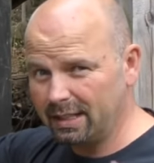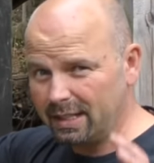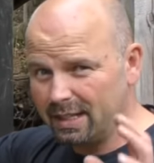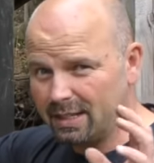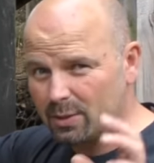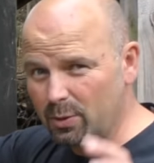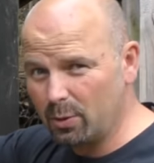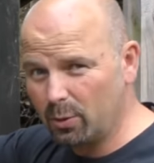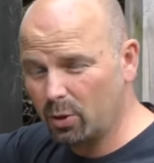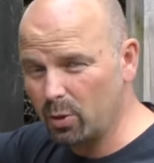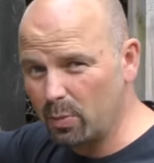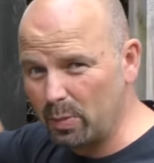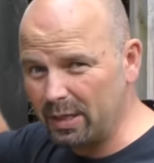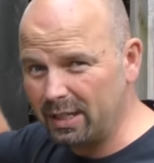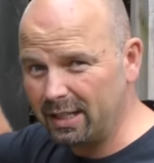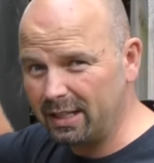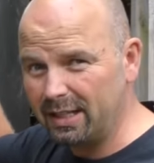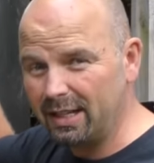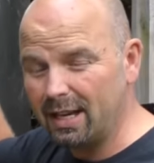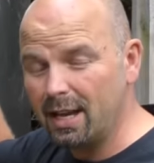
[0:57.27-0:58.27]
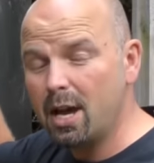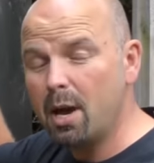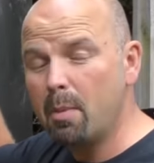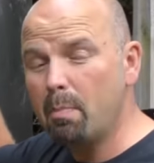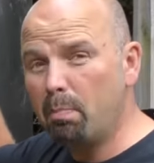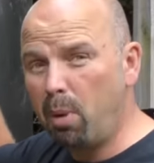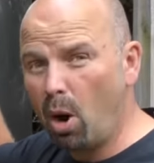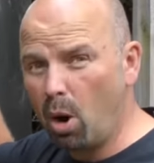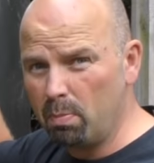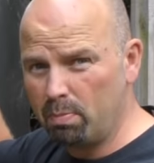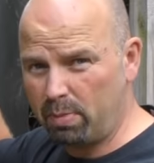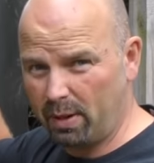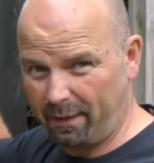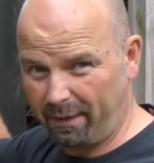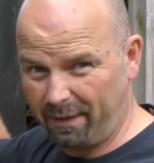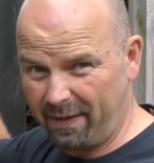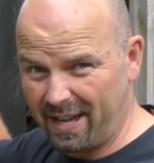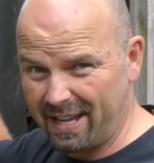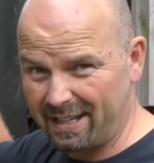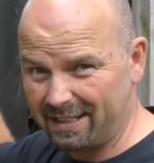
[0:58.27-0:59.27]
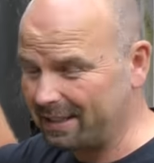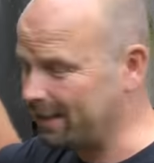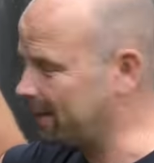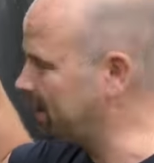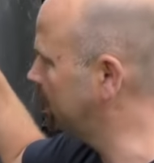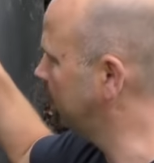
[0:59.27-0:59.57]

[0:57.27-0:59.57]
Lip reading: is going to be pump fed.